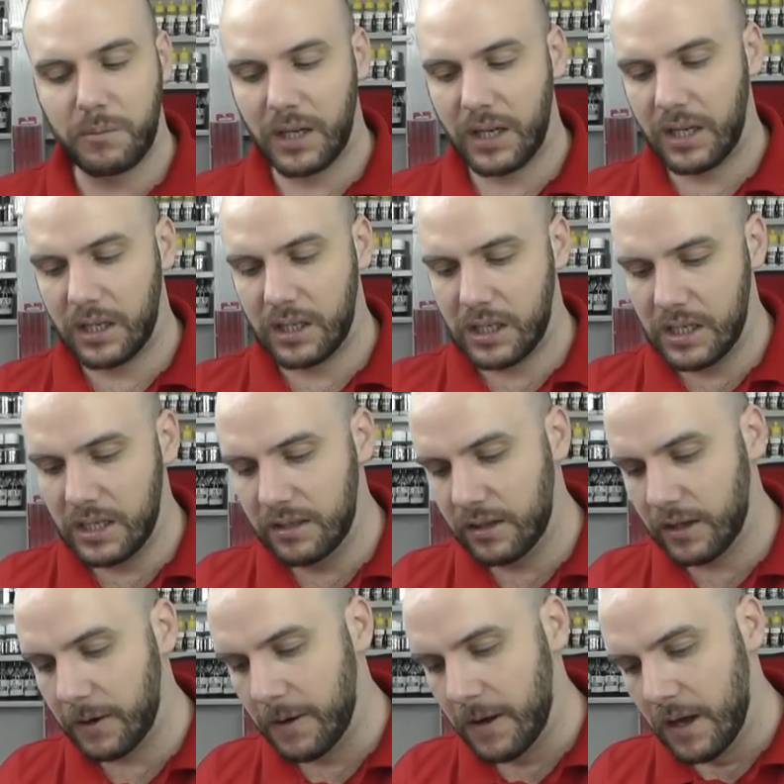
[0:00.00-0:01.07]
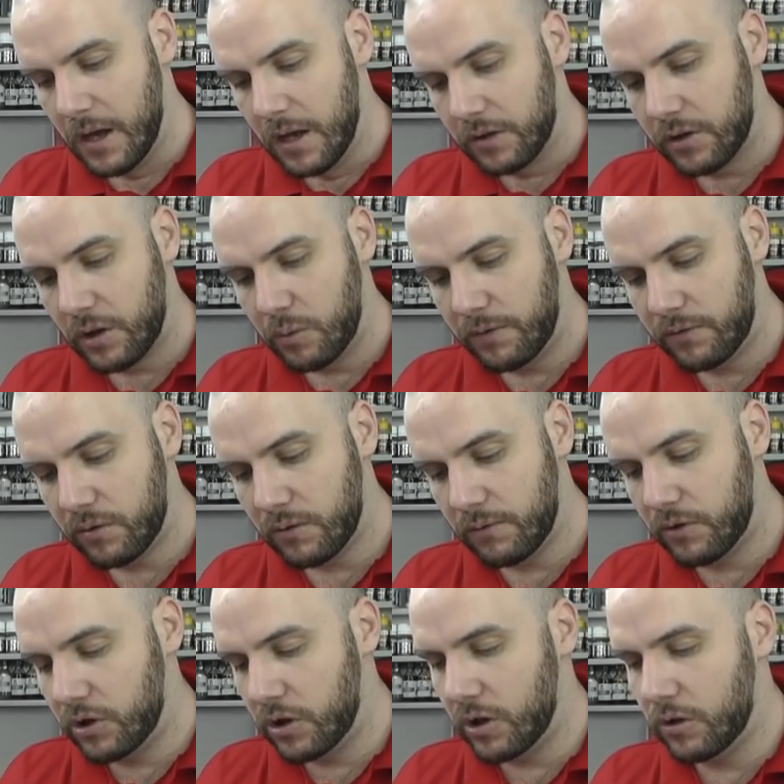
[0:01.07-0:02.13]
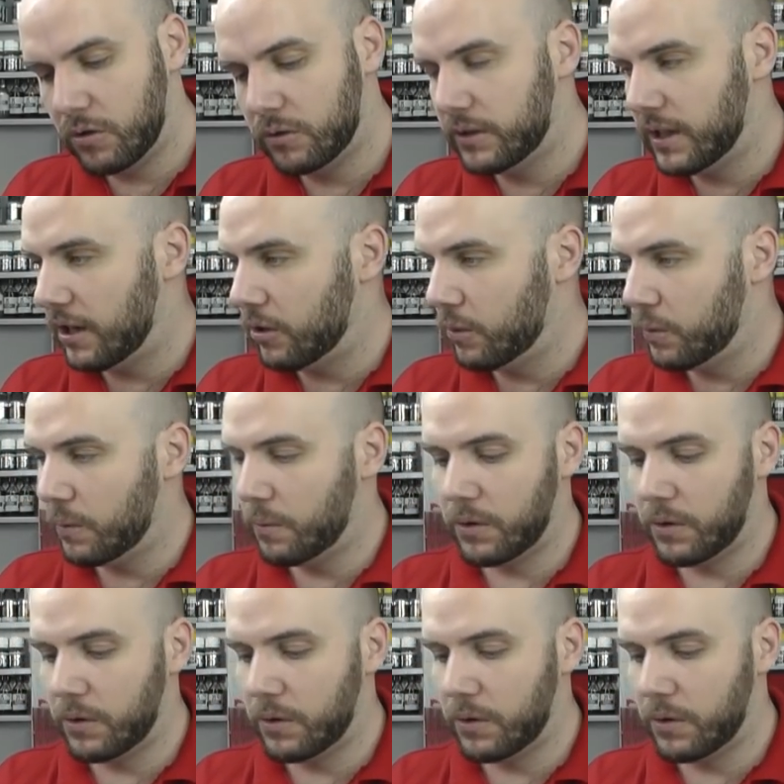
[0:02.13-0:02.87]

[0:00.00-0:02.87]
make it easy so we've sort of gurgled that up what